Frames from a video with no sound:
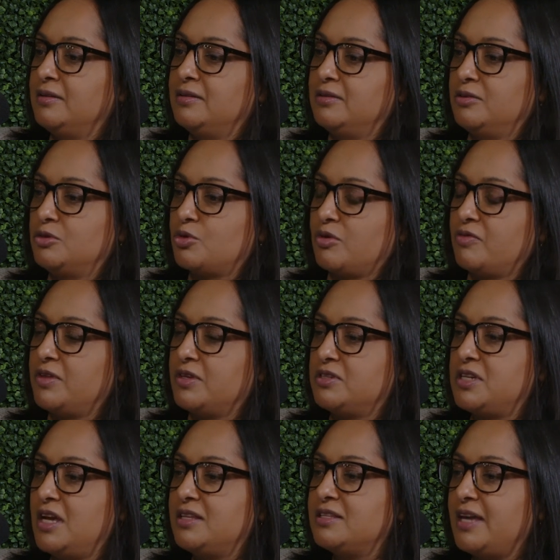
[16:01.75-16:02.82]
sort of the
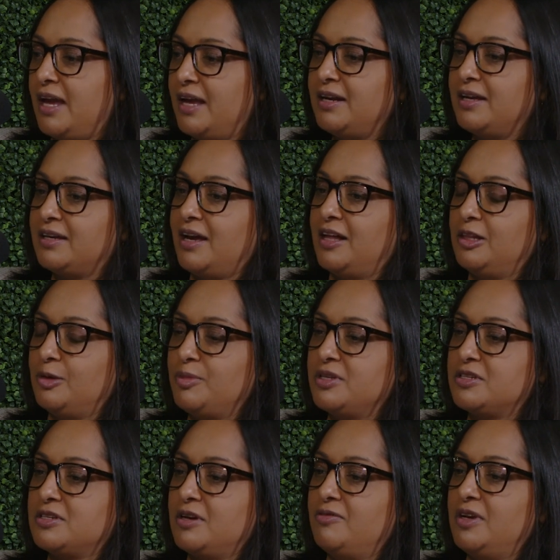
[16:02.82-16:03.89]
satanic
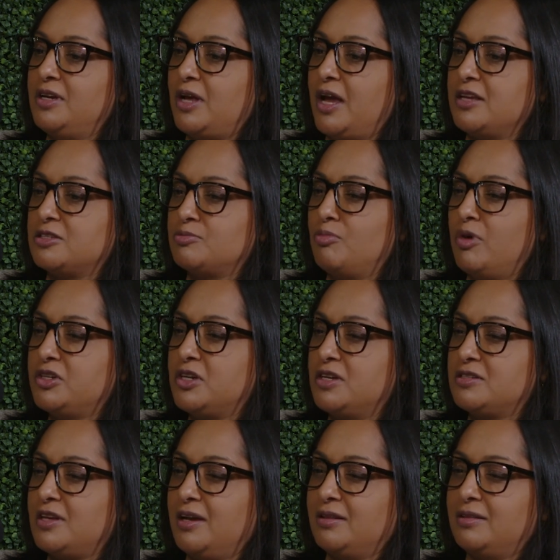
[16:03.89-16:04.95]
elements of it as much
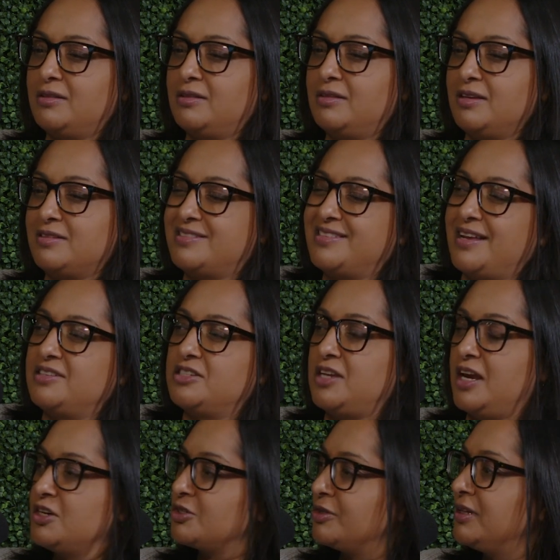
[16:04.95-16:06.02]
as like the
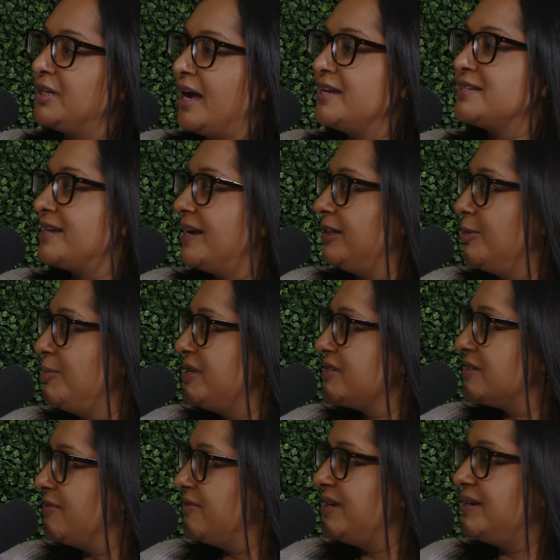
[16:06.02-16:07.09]
sensationalized
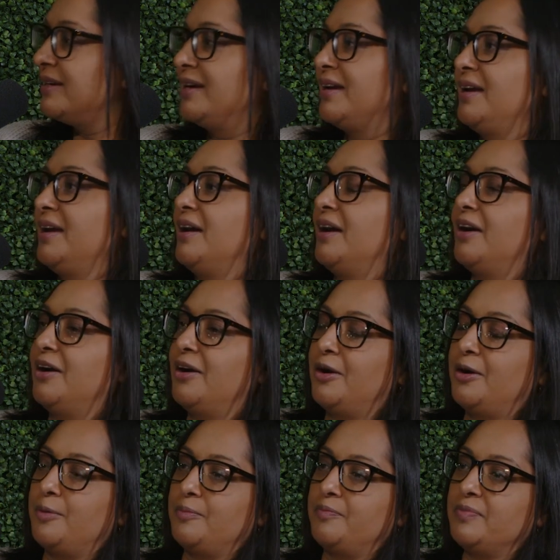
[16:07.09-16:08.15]
elements of it. Mm-hmm.
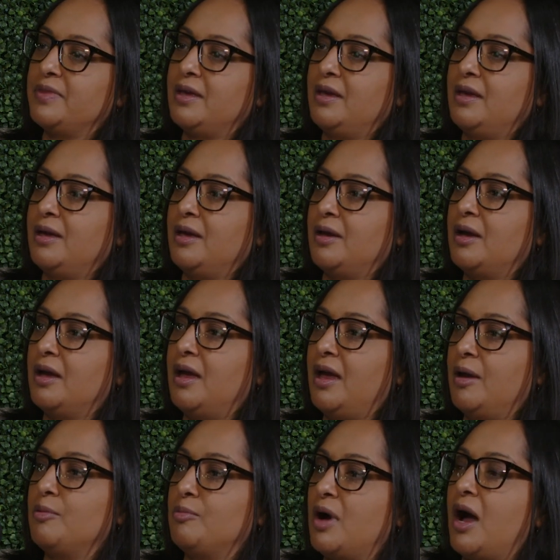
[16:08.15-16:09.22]
Um,
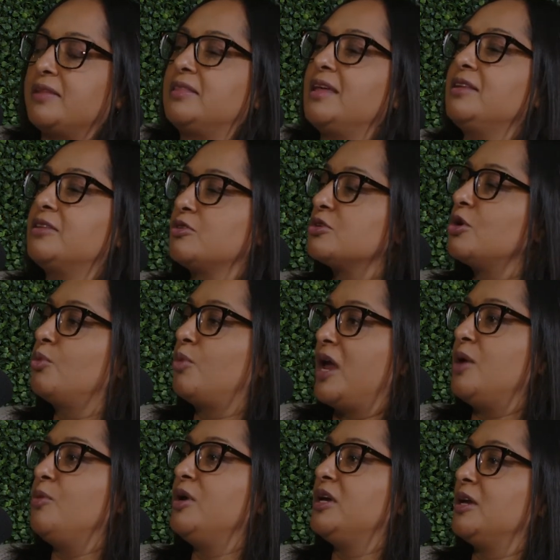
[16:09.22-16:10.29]
I think there's a
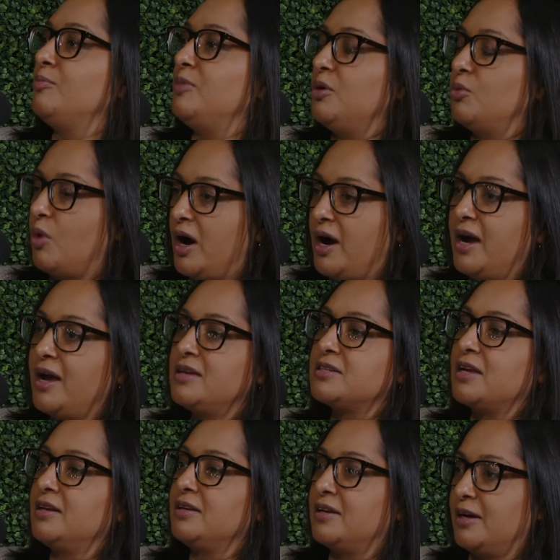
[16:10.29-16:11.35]
way we can be wise
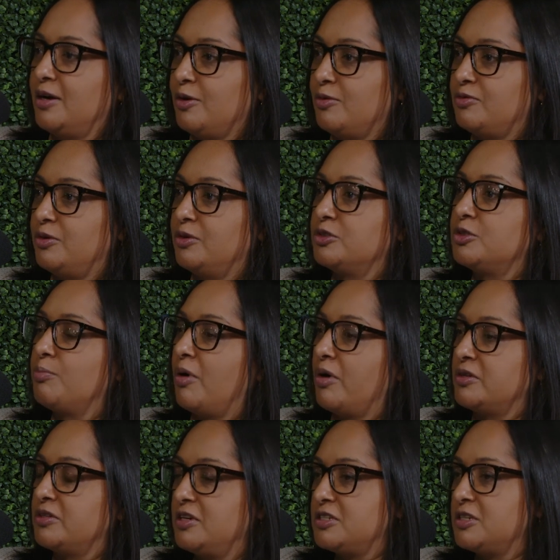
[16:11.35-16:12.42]
and careful to
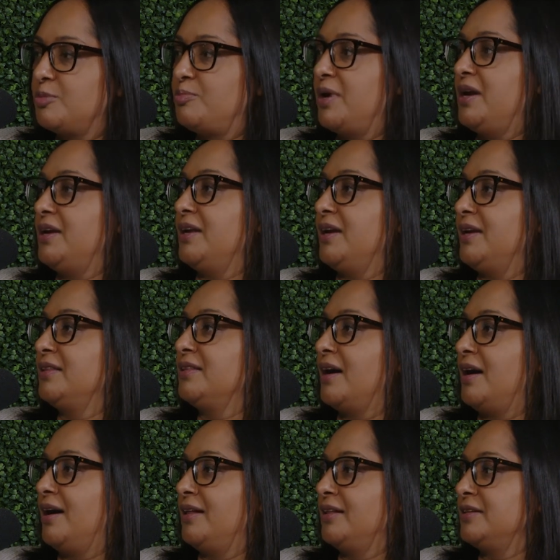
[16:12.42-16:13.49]
participate in the
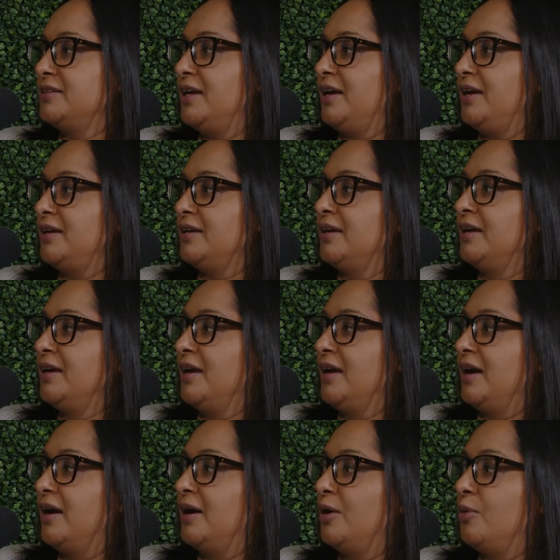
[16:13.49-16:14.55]
holiday
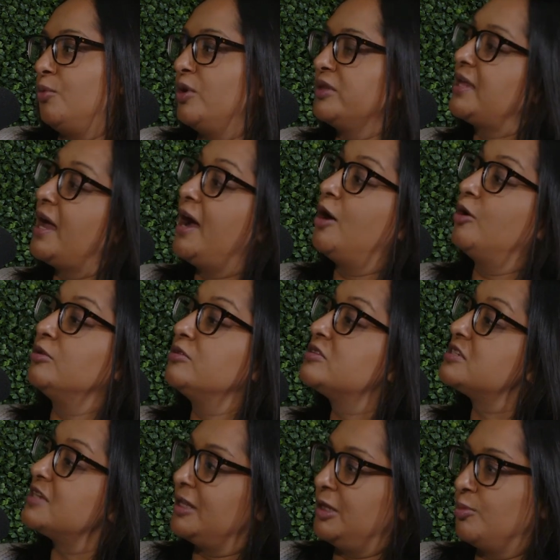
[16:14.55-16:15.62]
uh, without
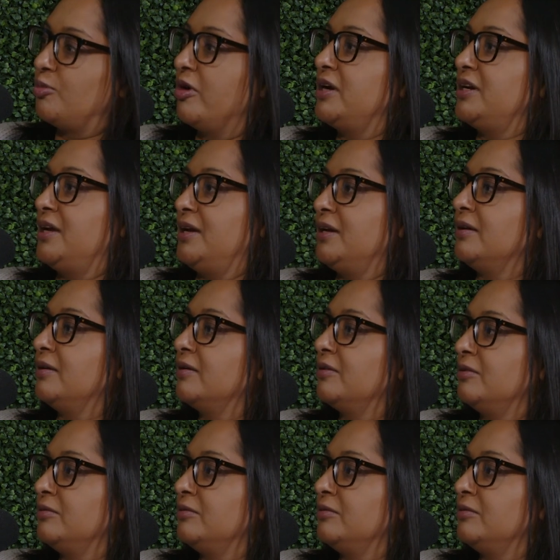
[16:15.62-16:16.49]
celebrating